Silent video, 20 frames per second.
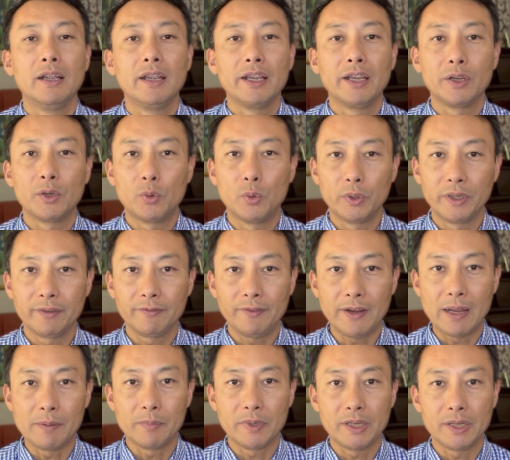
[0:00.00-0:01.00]
including
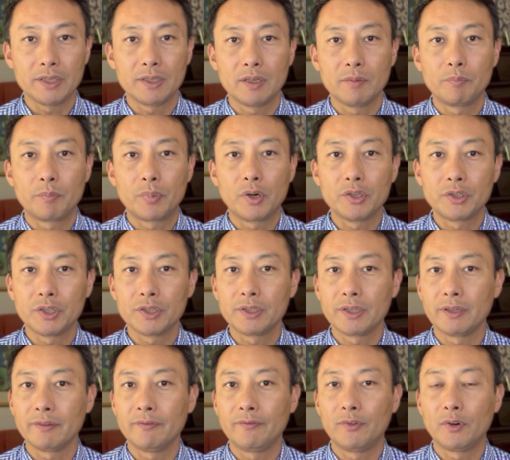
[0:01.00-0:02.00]
families
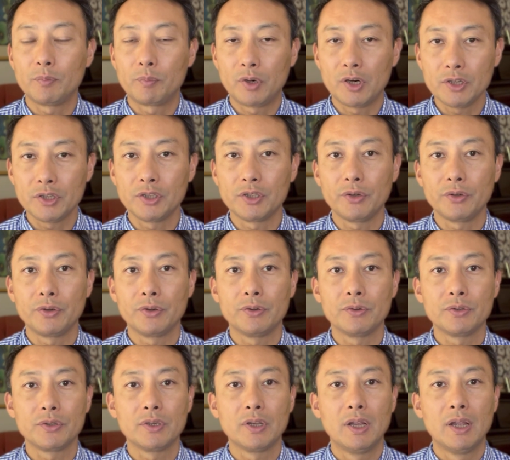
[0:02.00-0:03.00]
purchasing for personal
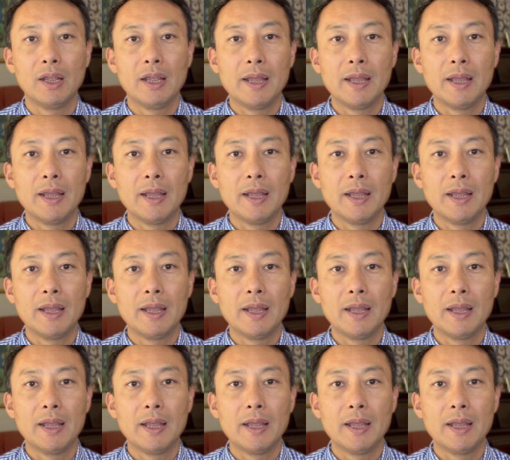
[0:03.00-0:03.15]
use,